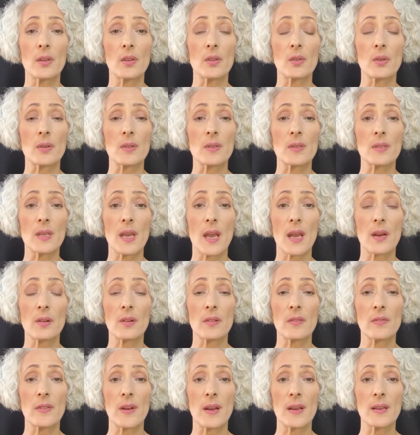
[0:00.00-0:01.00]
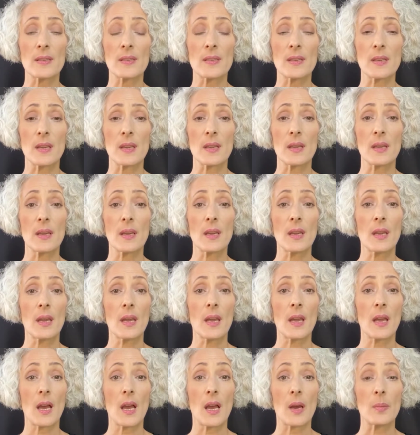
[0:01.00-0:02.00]
that you're sacrificing
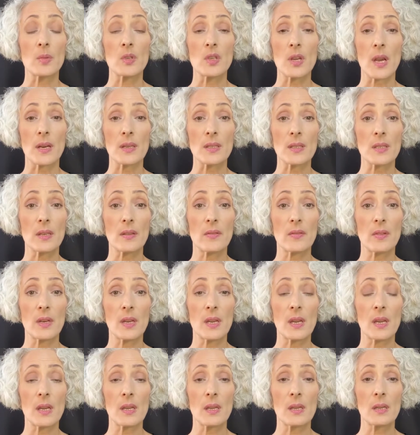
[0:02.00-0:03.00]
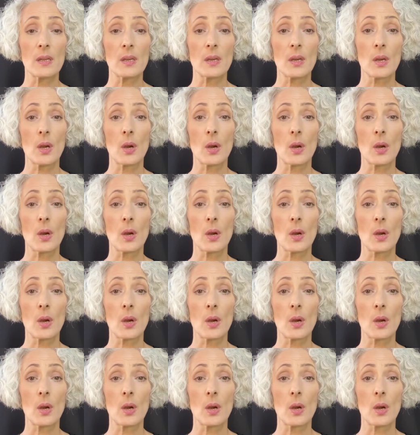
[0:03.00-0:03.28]
objectivity